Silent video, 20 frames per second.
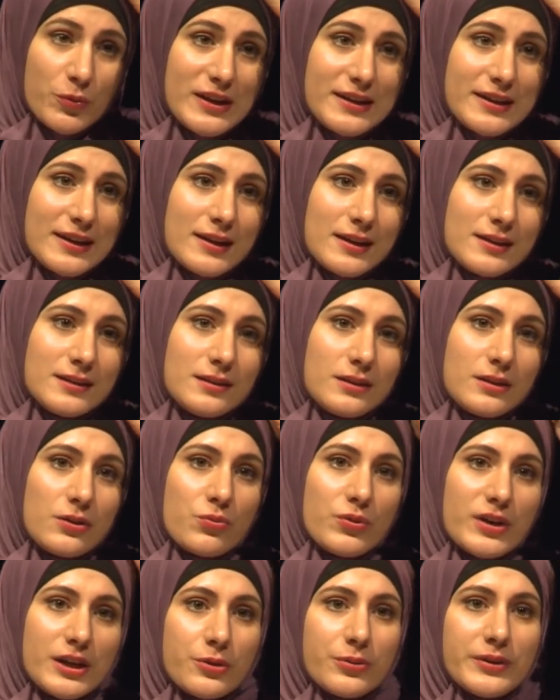we can
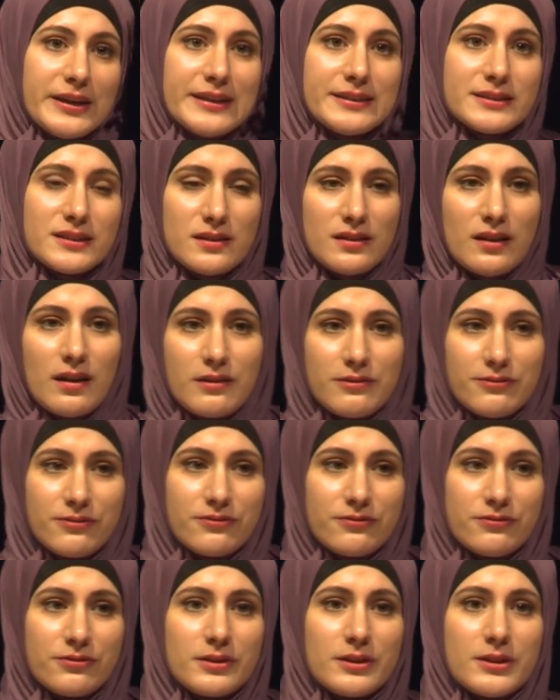recreate
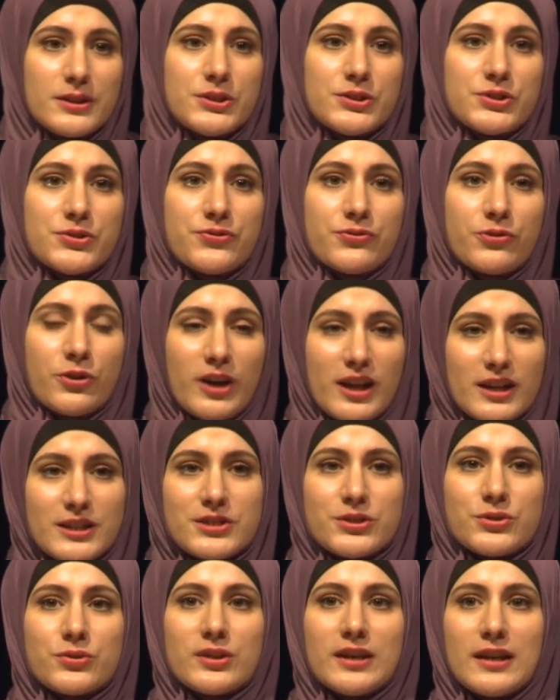enough for
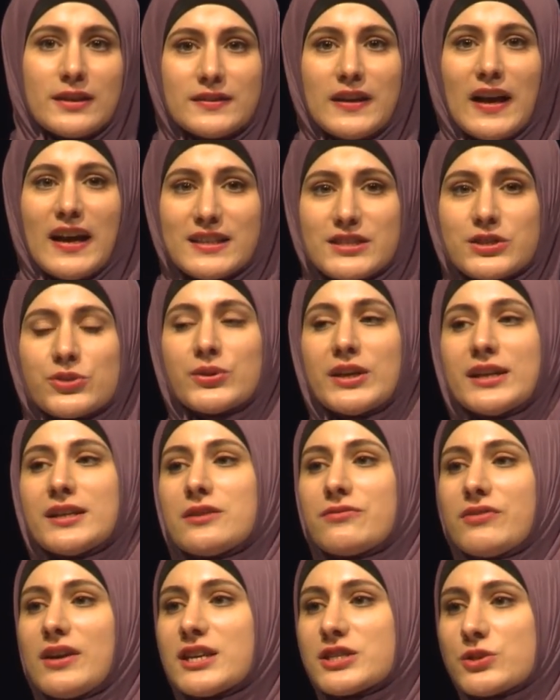us to get as
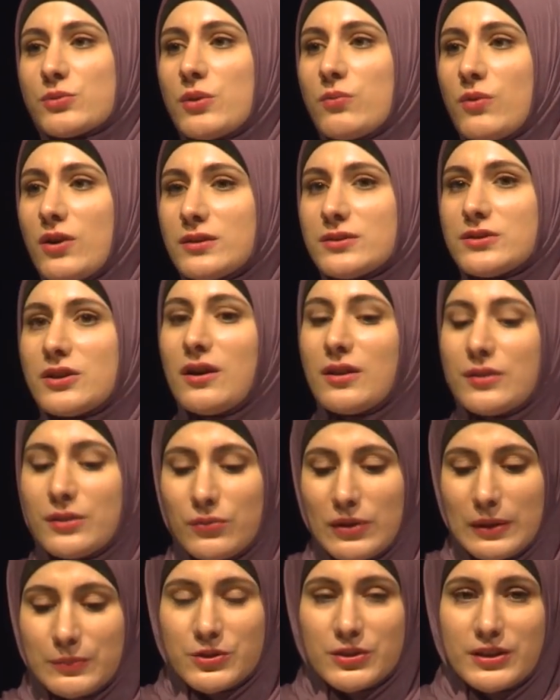creative as we want on the
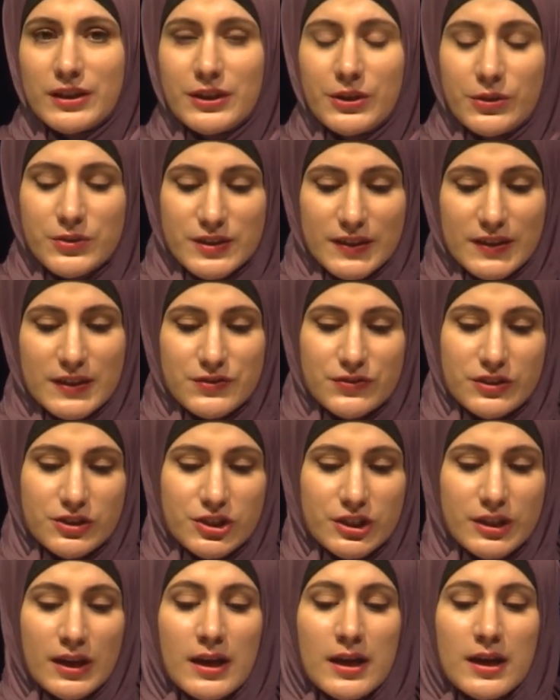web today using SVG.